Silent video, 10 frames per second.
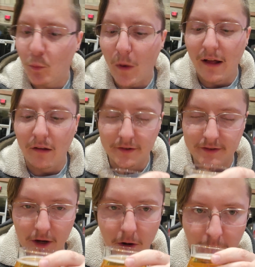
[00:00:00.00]
well,
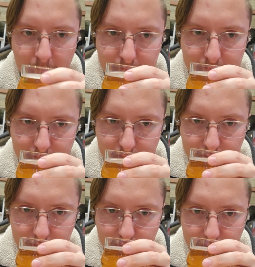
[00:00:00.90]
so
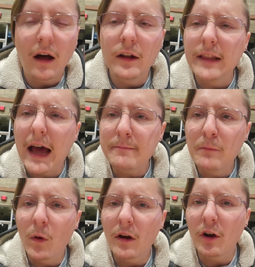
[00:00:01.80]
a lot
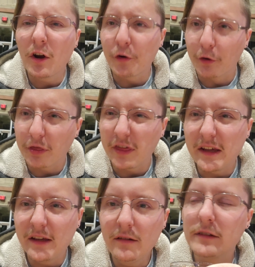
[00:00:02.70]
more
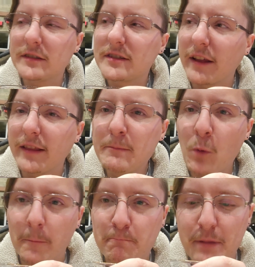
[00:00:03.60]
earthy, slightly
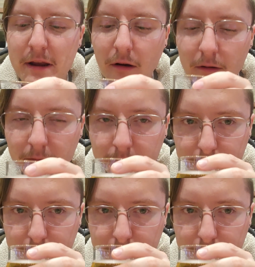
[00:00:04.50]
more bitter.